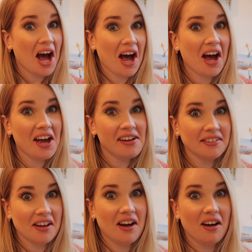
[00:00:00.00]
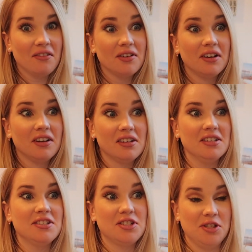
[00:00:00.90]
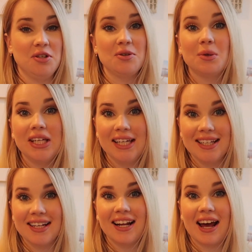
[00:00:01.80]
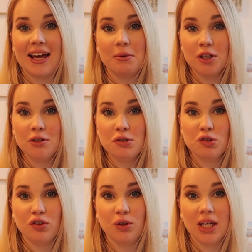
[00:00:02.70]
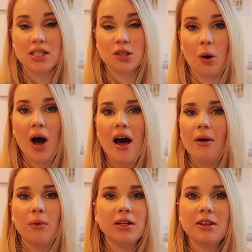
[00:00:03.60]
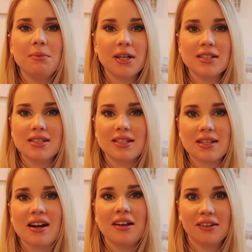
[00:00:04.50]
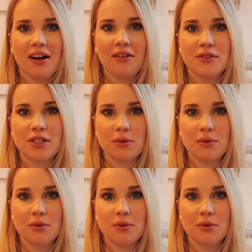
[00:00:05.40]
I love to eat and I'm a huge foodie, so one of the biggest things that I love